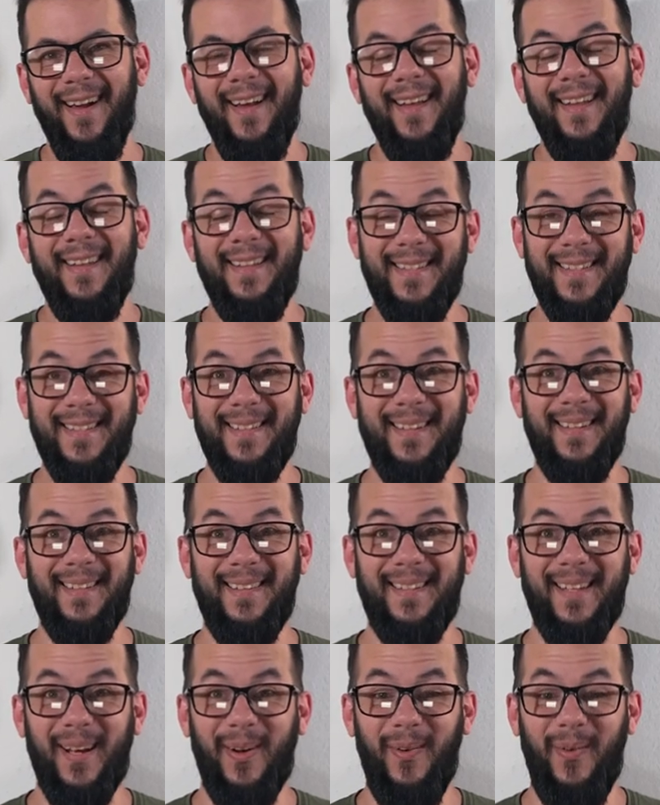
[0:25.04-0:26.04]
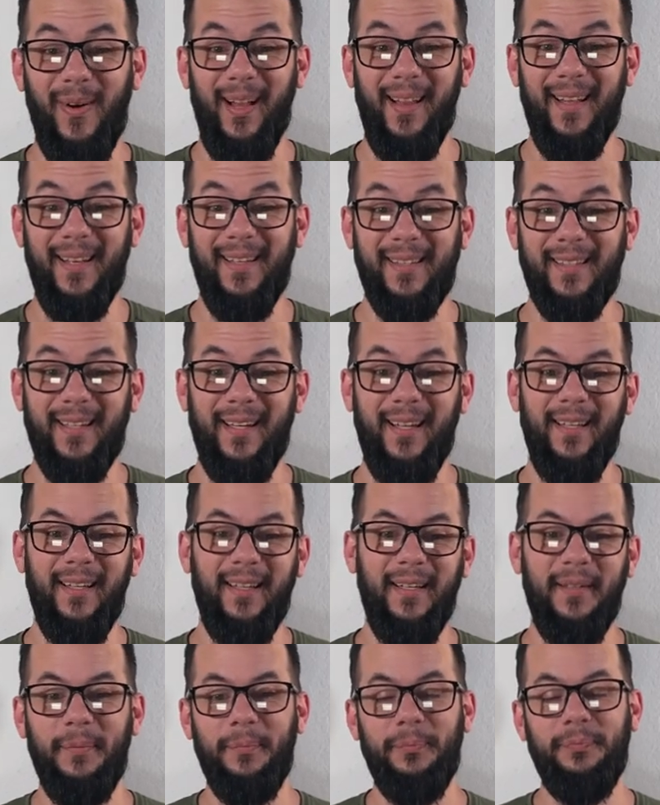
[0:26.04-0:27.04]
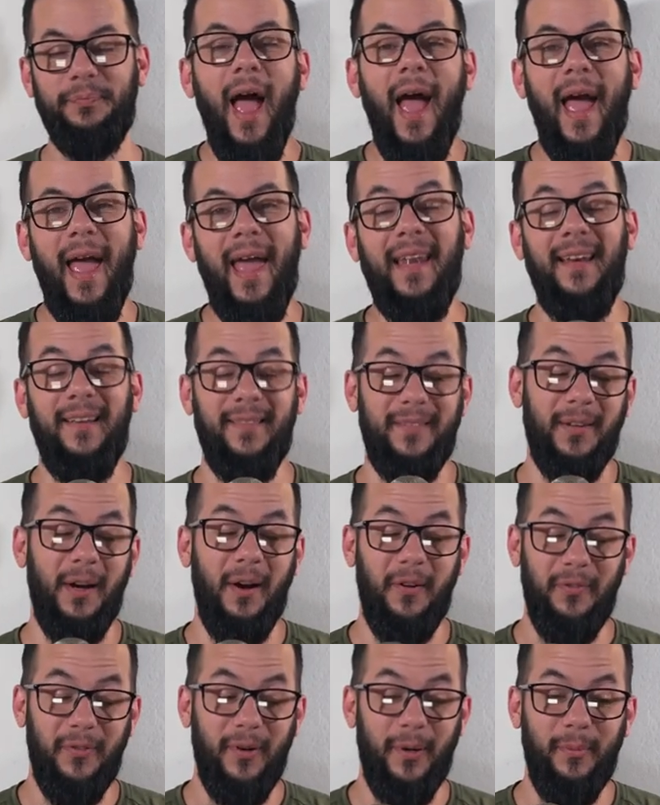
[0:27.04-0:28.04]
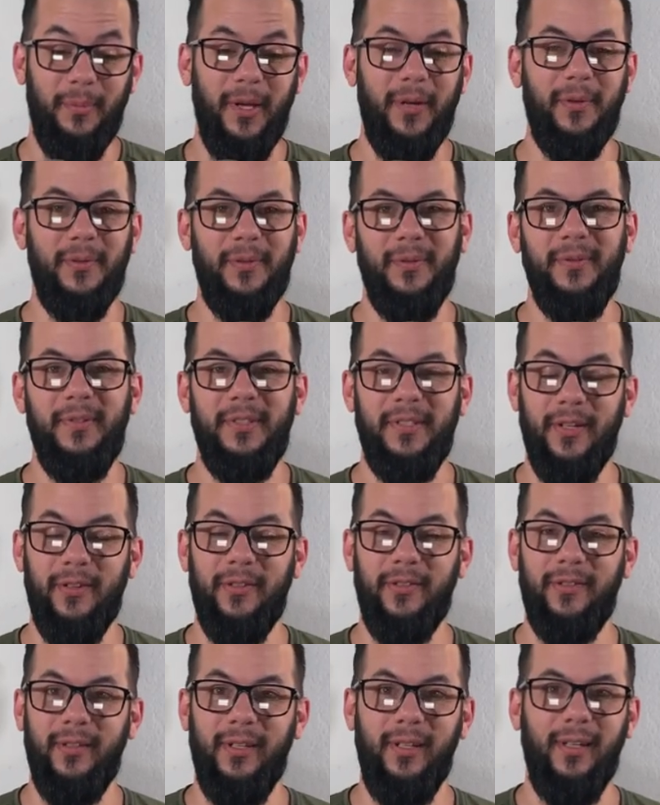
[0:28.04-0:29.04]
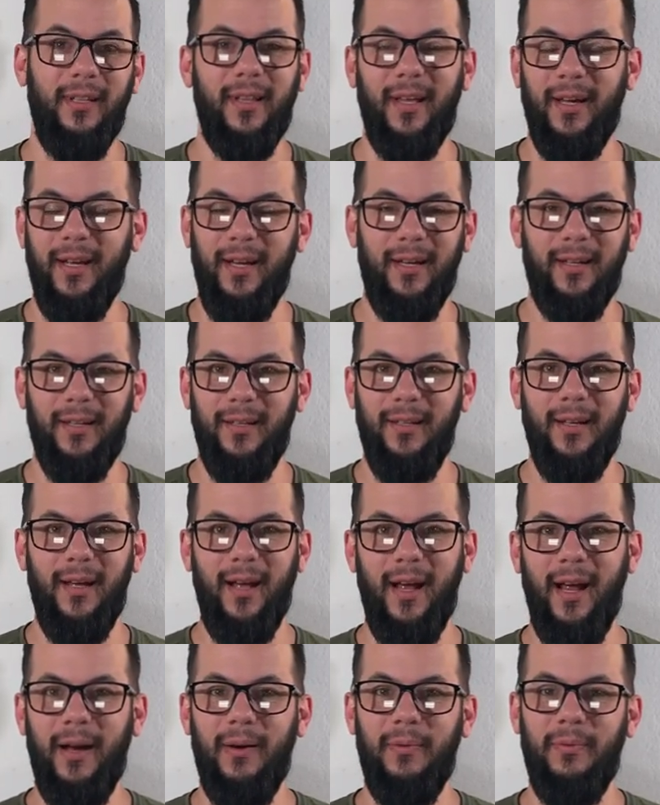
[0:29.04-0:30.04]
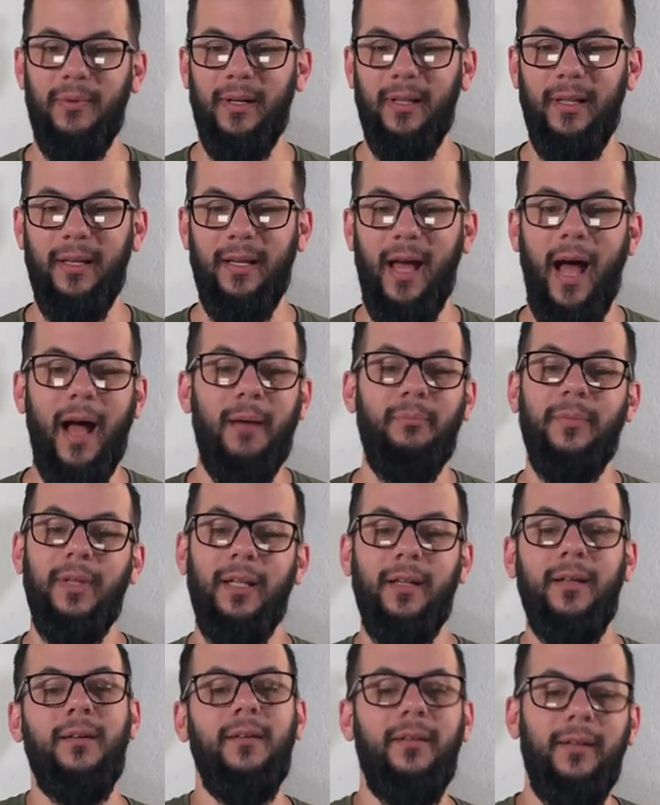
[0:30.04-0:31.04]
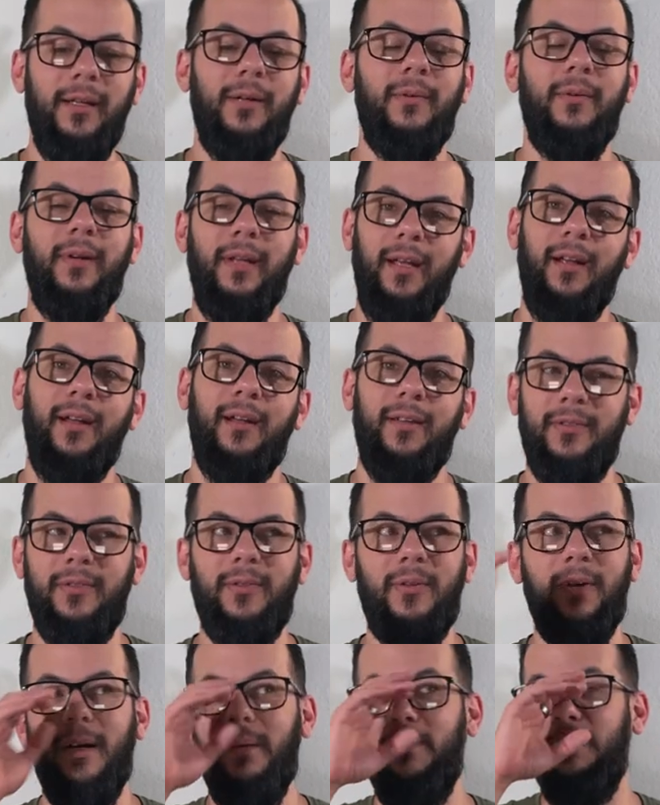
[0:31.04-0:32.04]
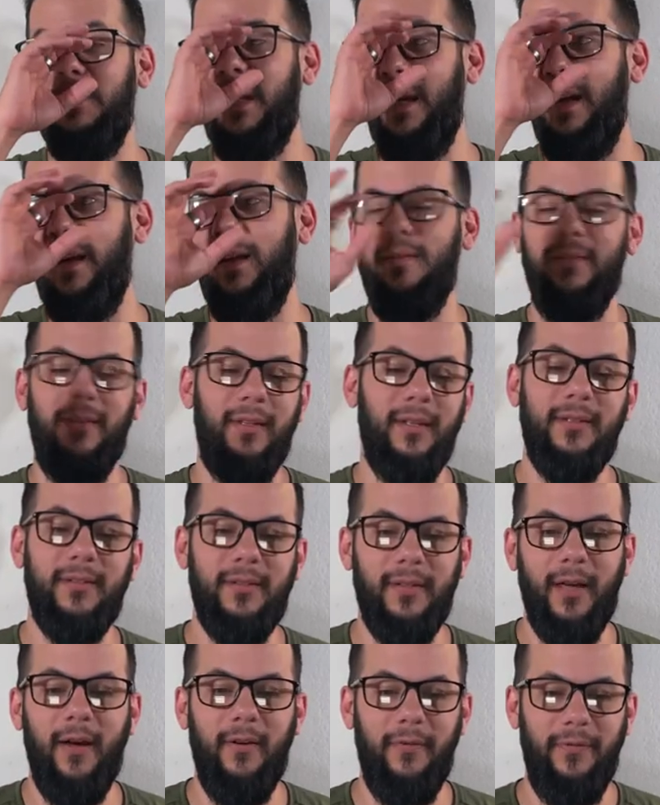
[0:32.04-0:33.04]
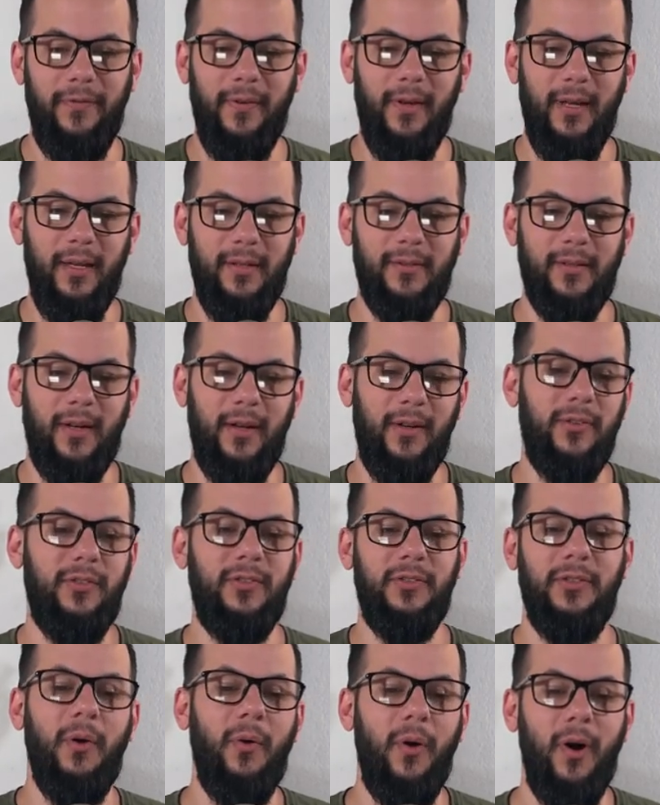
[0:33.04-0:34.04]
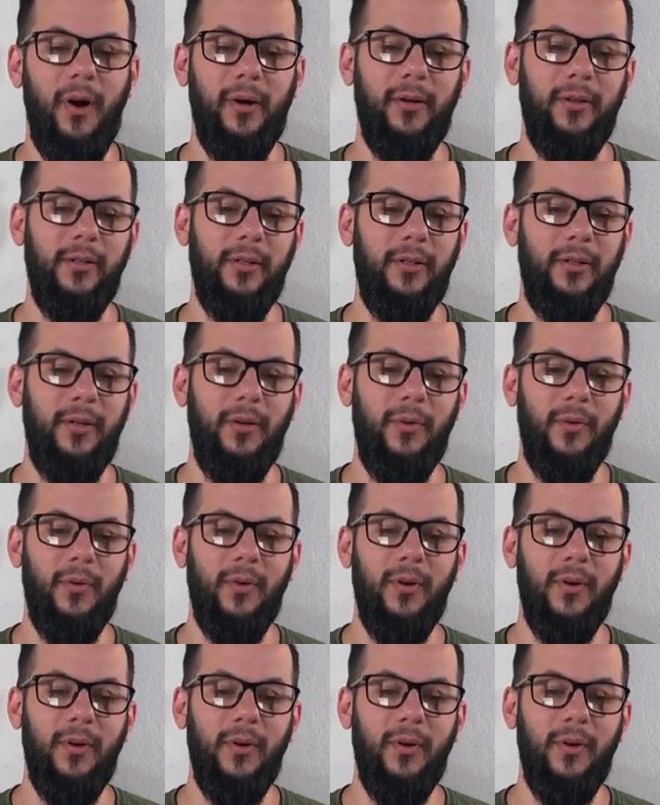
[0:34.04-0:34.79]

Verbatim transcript: this is gonna take a while, isn't it? It is an art form, though. Seriously, like, I really, I'm literally reading a script, and this stuff is like so hard to do.